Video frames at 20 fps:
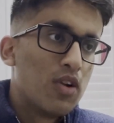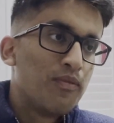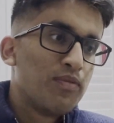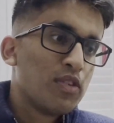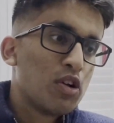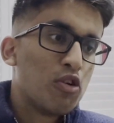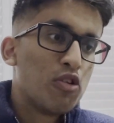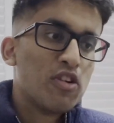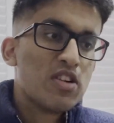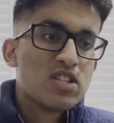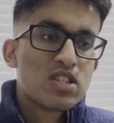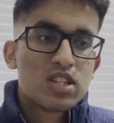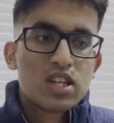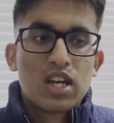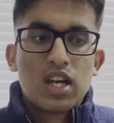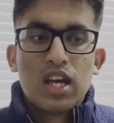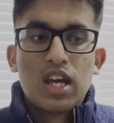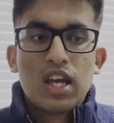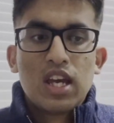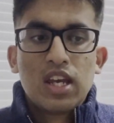Or in
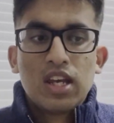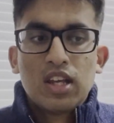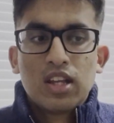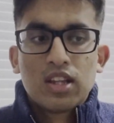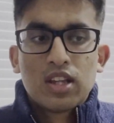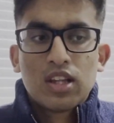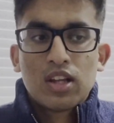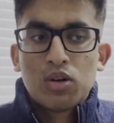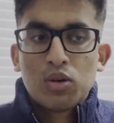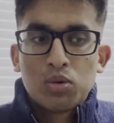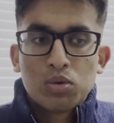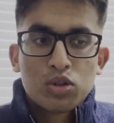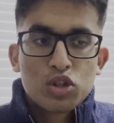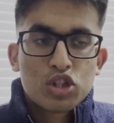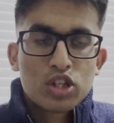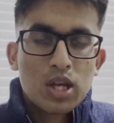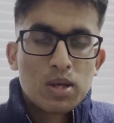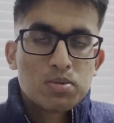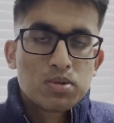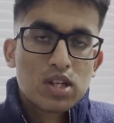set A, all the
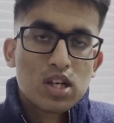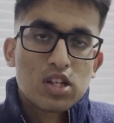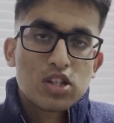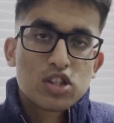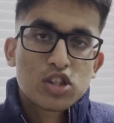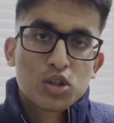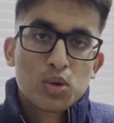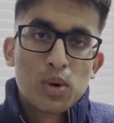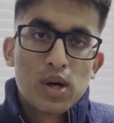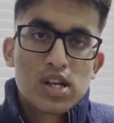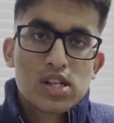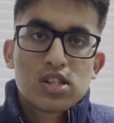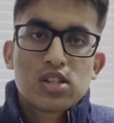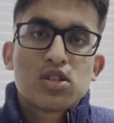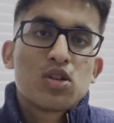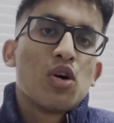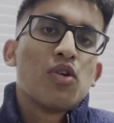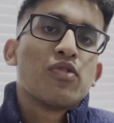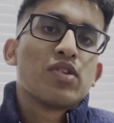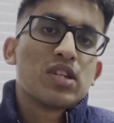shapes are squares.
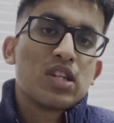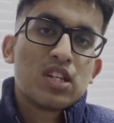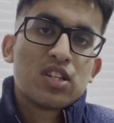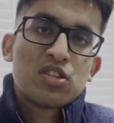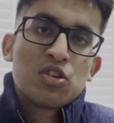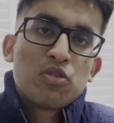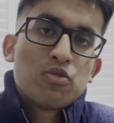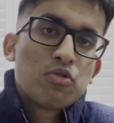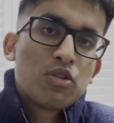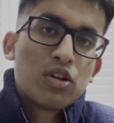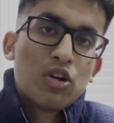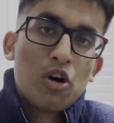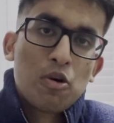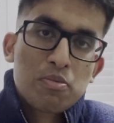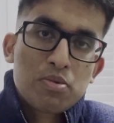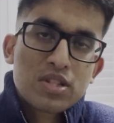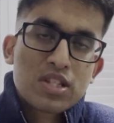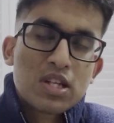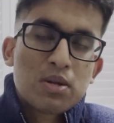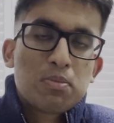So obviously there's no real
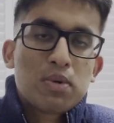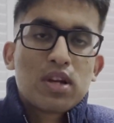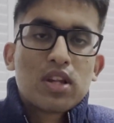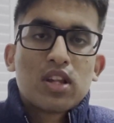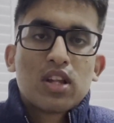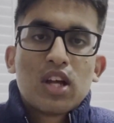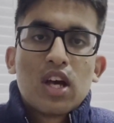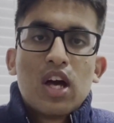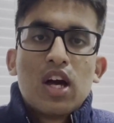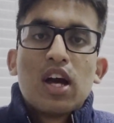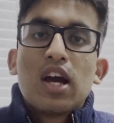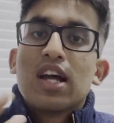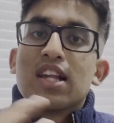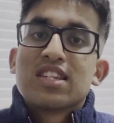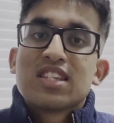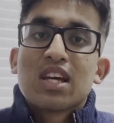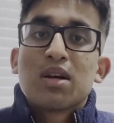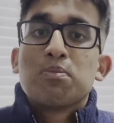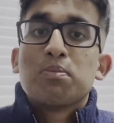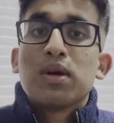opposite, but in
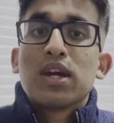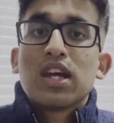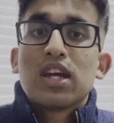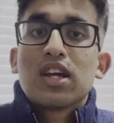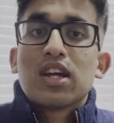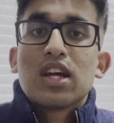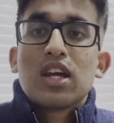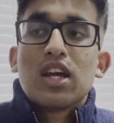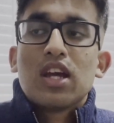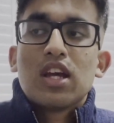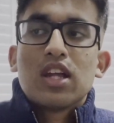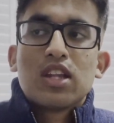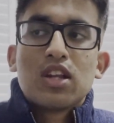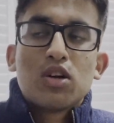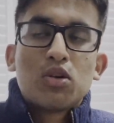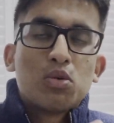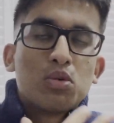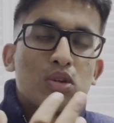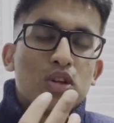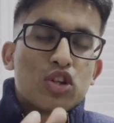set B,
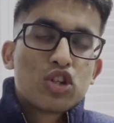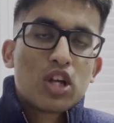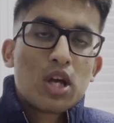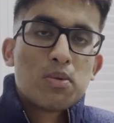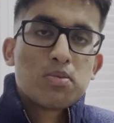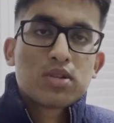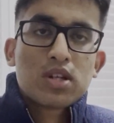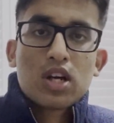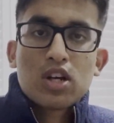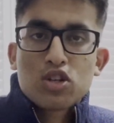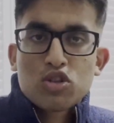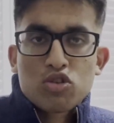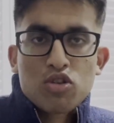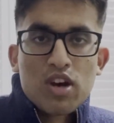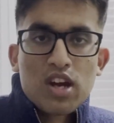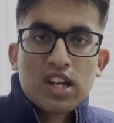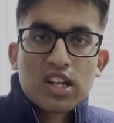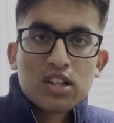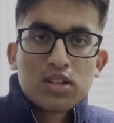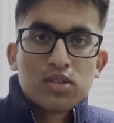all the shapes are
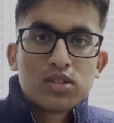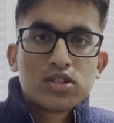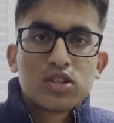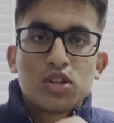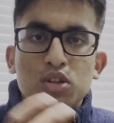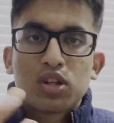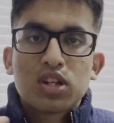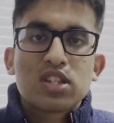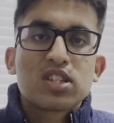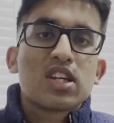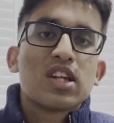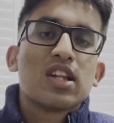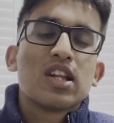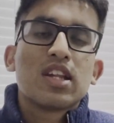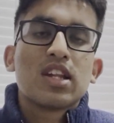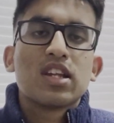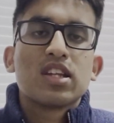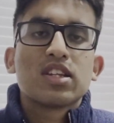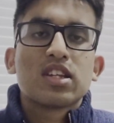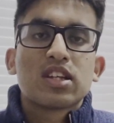triangles. So you can see that
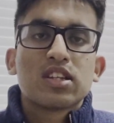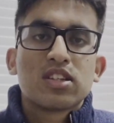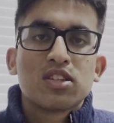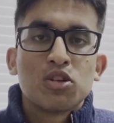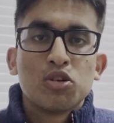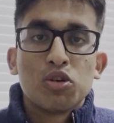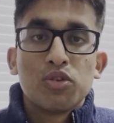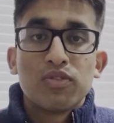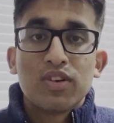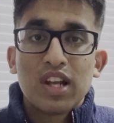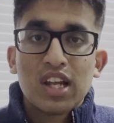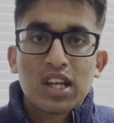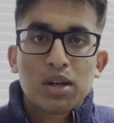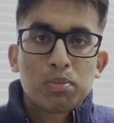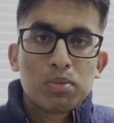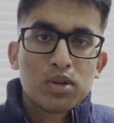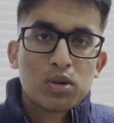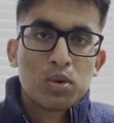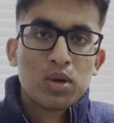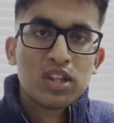there's a sort of link
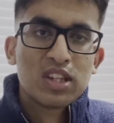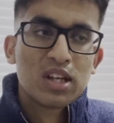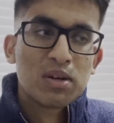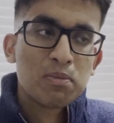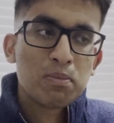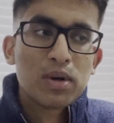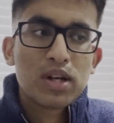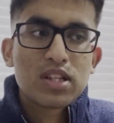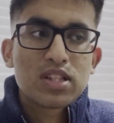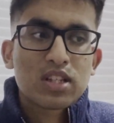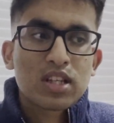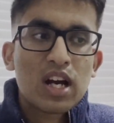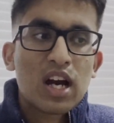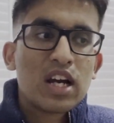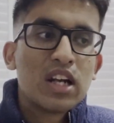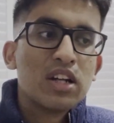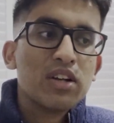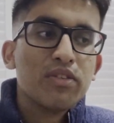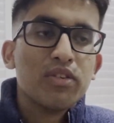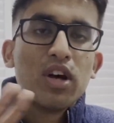between them, but it's
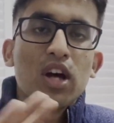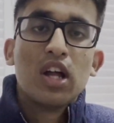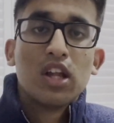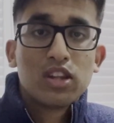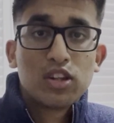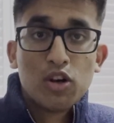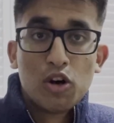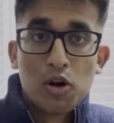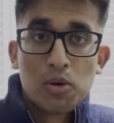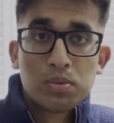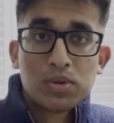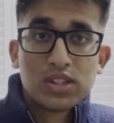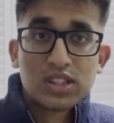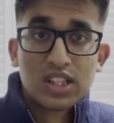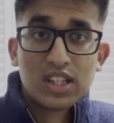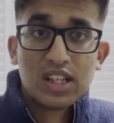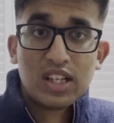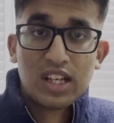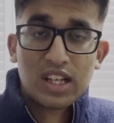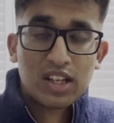kind of the
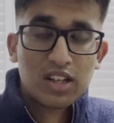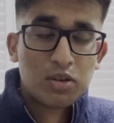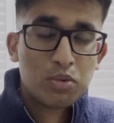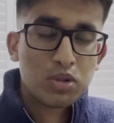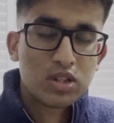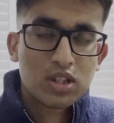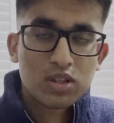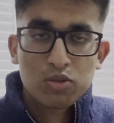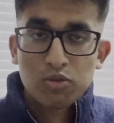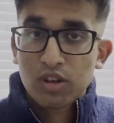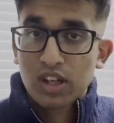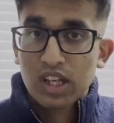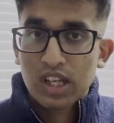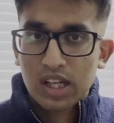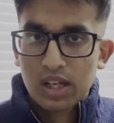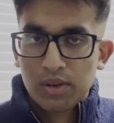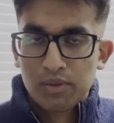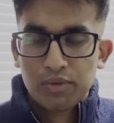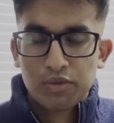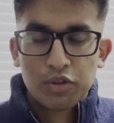opposite link, which is really
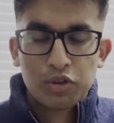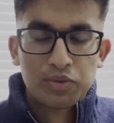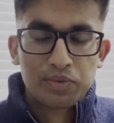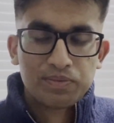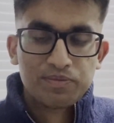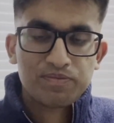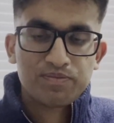helpful.